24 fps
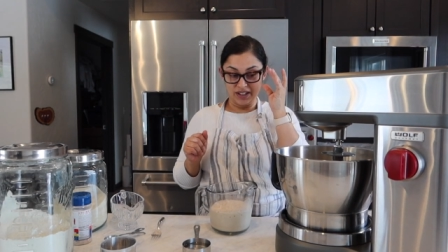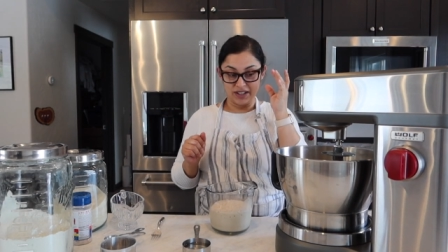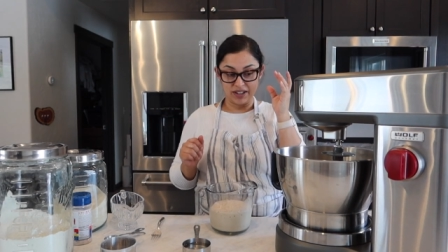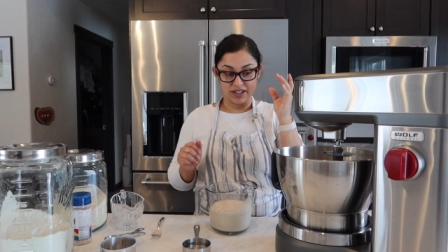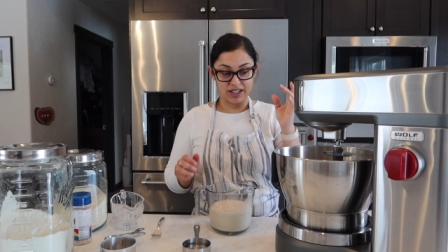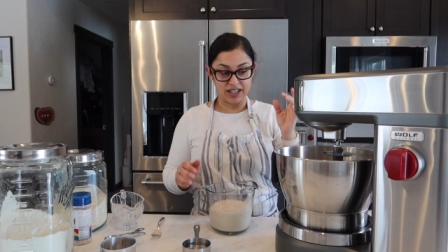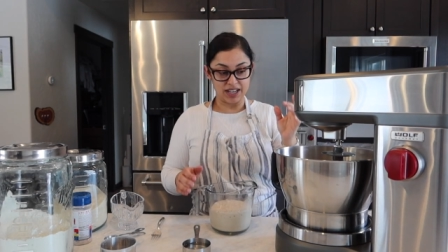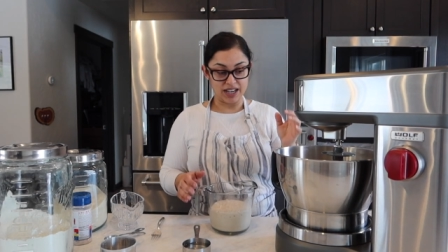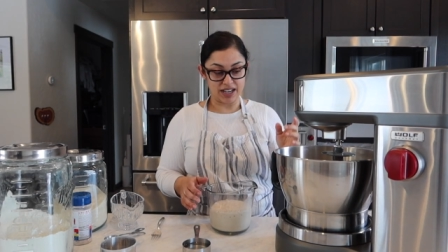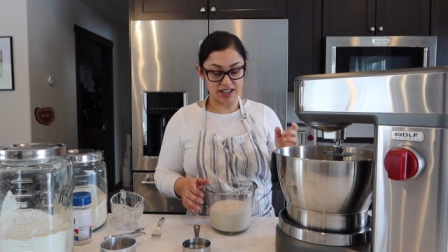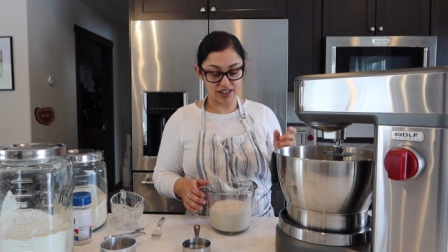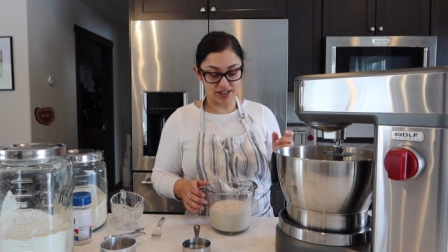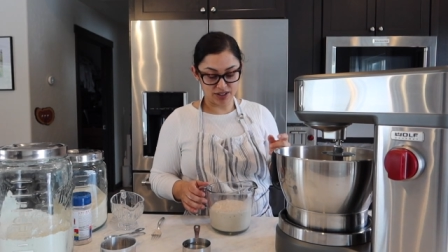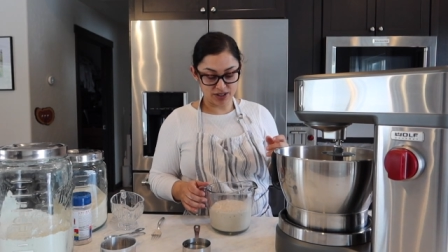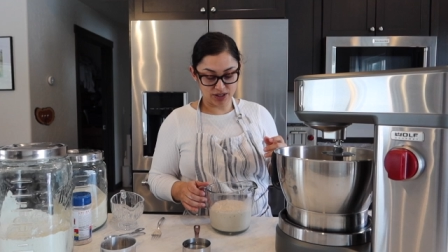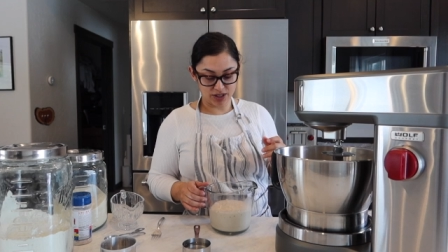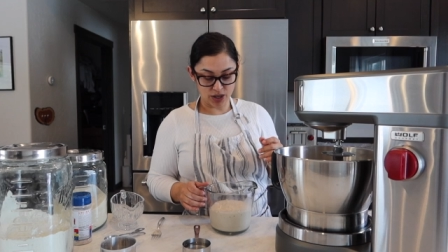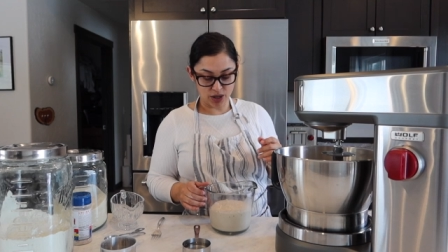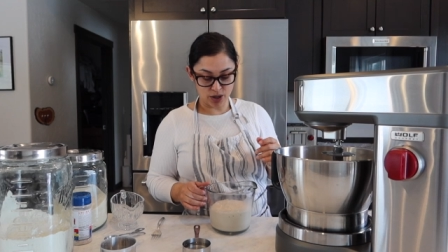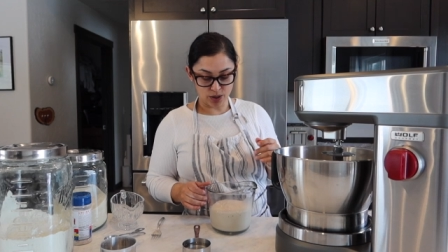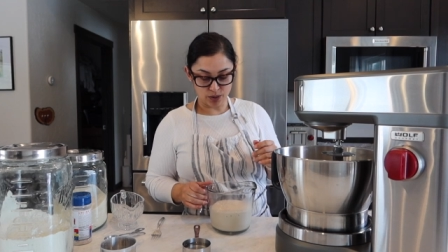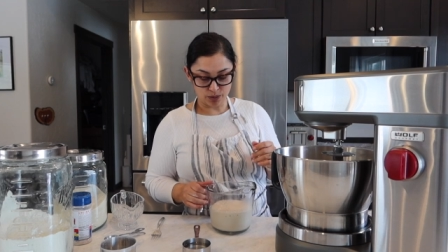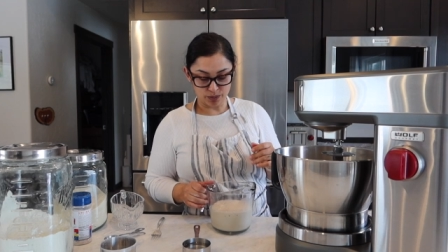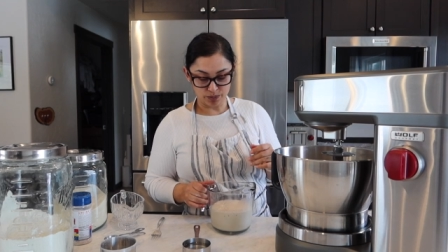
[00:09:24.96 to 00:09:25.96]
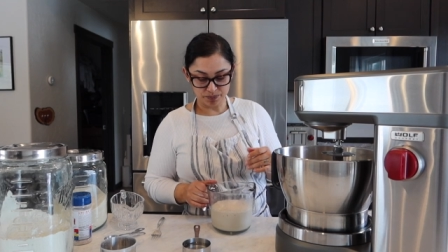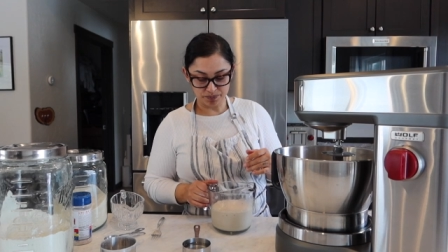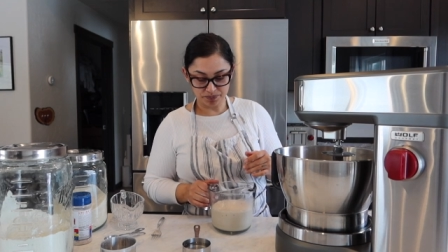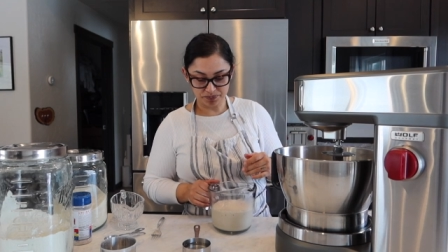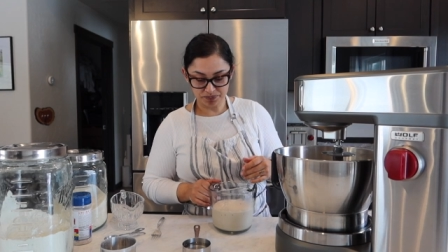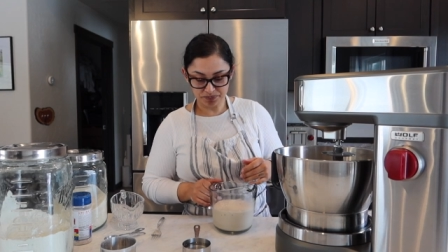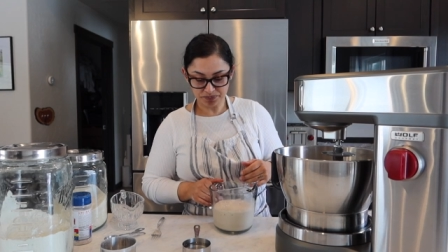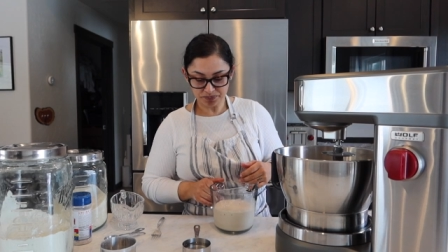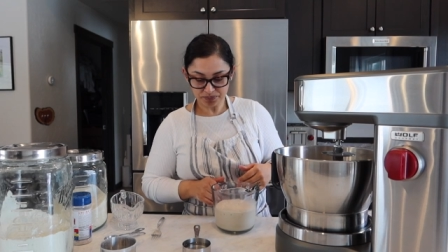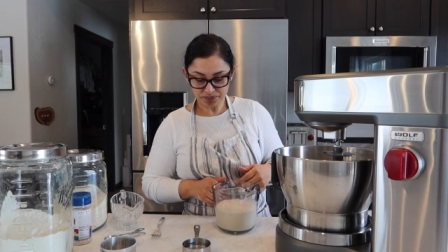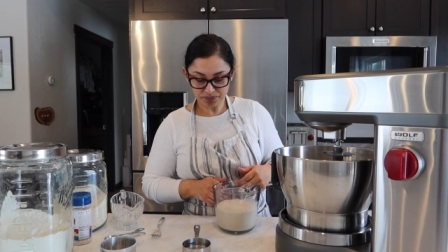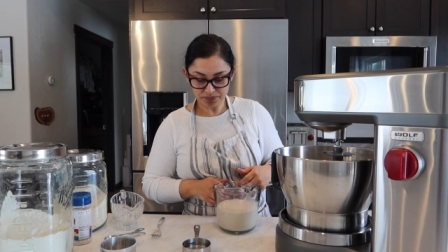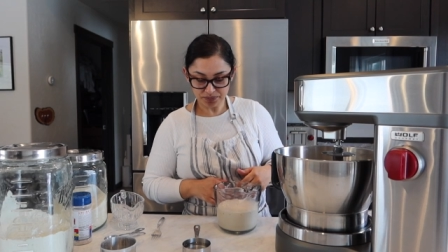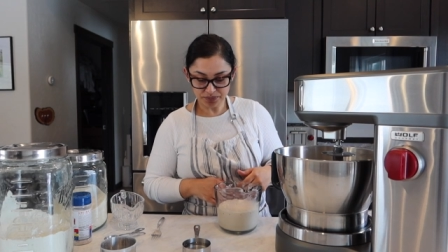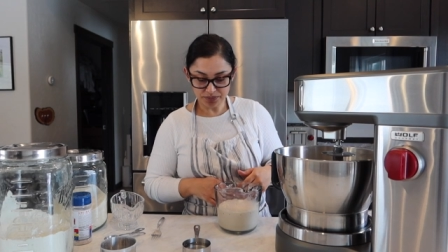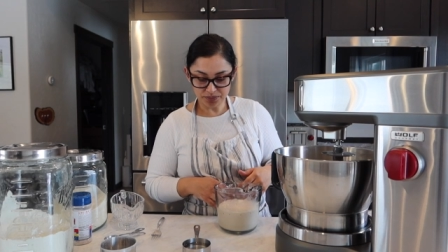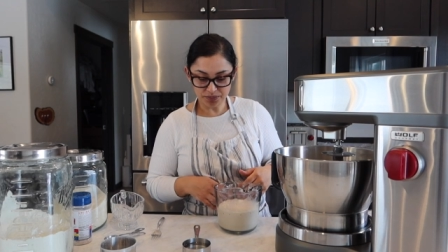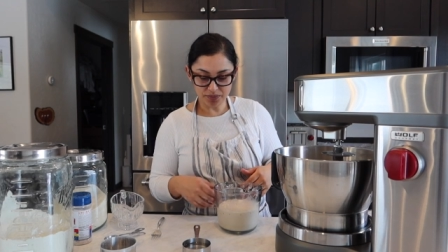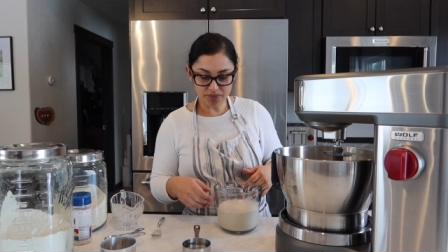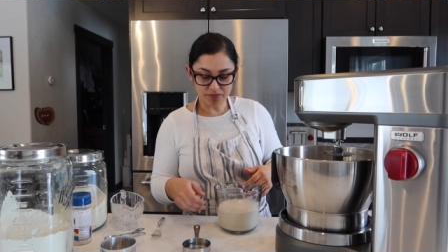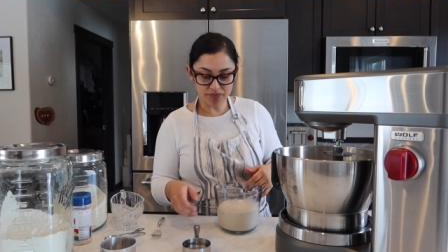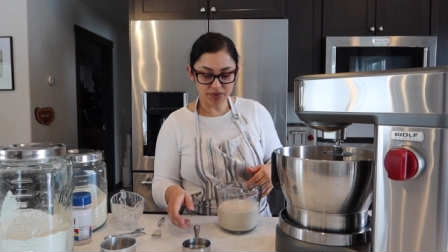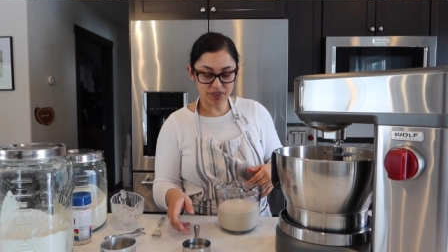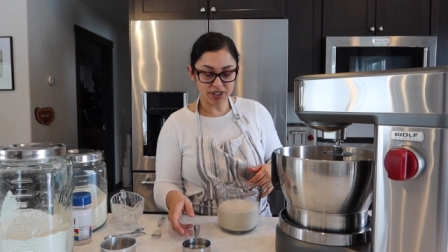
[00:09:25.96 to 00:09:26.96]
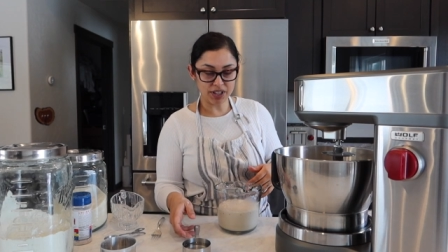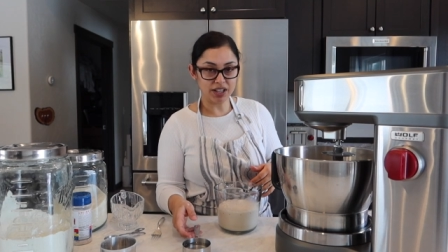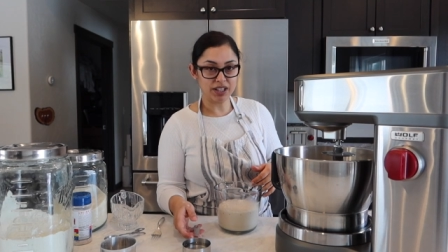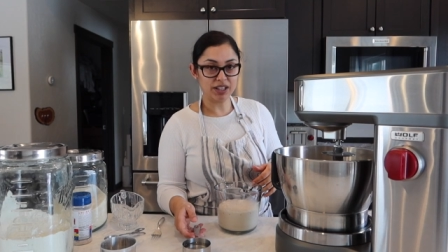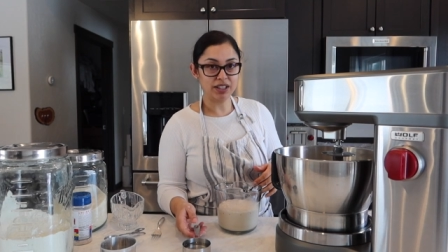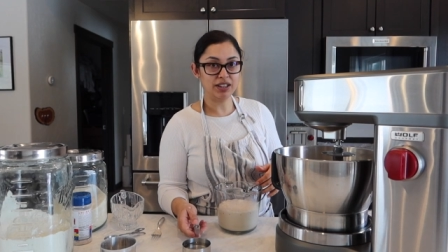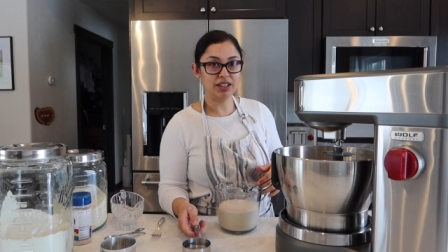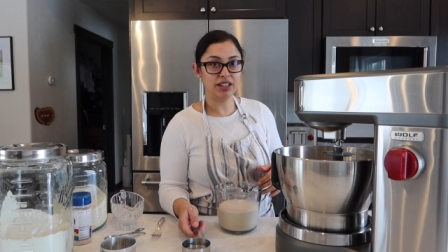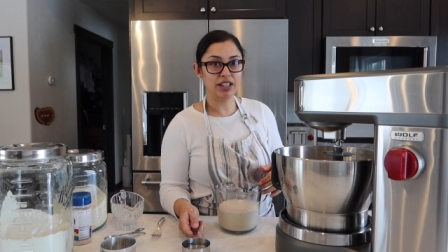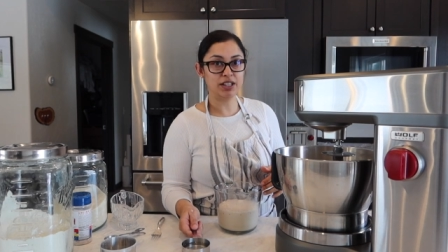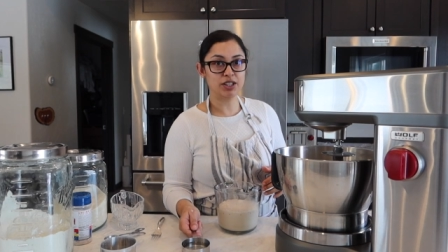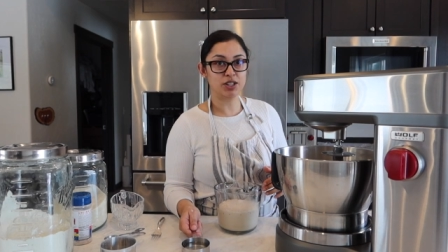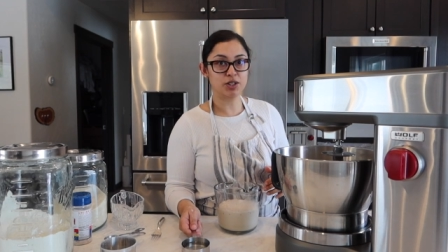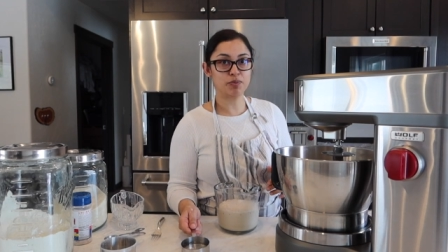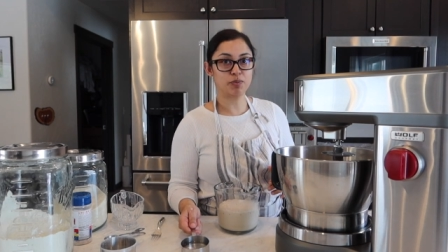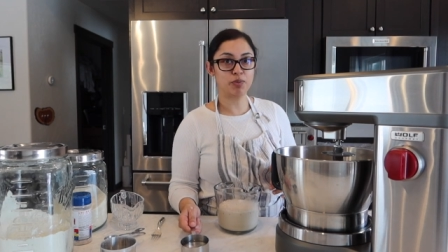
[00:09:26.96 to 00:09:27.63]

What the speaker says: Okay, so let's